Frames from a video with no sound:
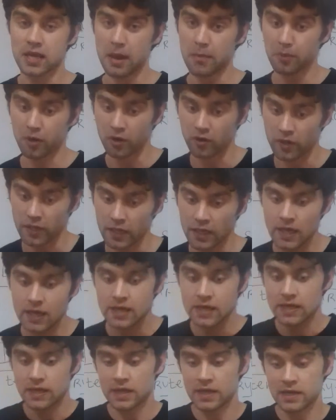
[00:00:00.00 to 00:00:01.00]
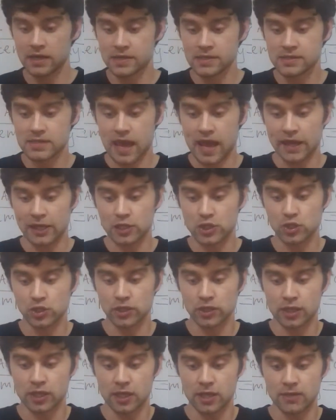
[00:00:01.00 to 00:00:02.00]
temporary, is
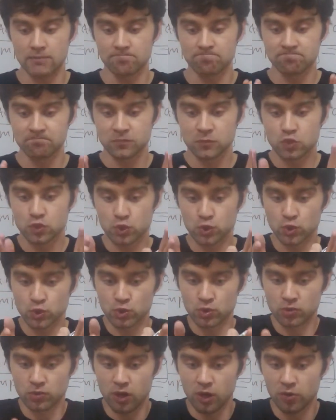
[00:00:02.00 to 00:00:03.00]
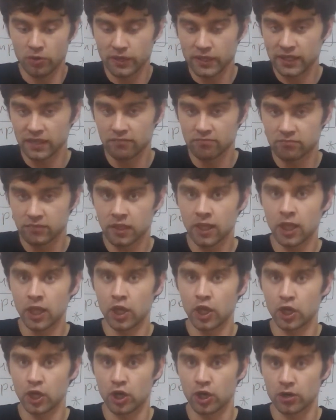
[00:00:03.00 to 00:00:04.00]
actually true only
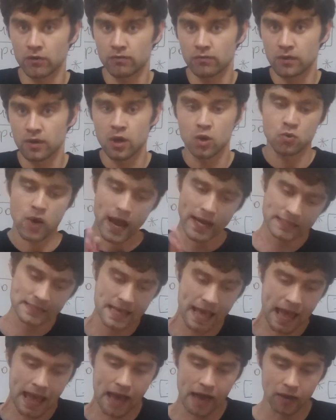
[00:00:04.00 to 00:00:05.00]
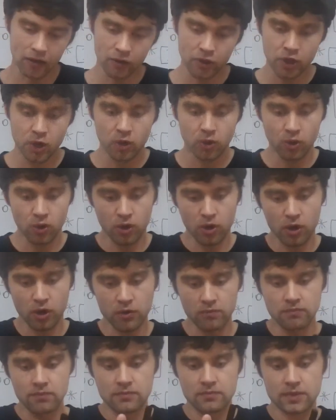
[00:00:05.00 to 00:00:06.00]
here, right now,
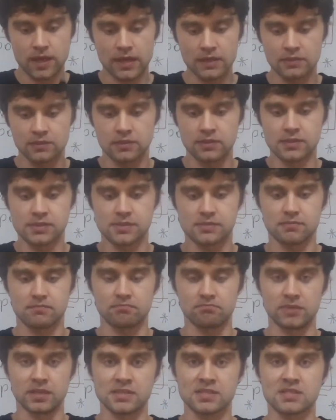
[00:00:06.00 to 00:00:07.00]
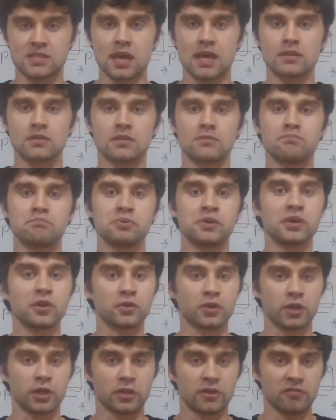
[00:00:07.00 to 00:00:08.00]
or at this extended
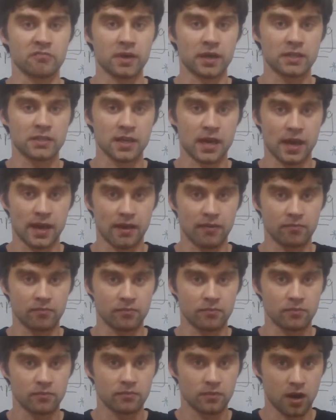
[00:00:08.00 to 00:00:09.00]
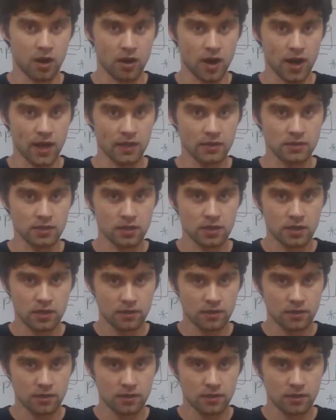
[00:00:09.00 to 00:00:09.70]
period of my time. Alright?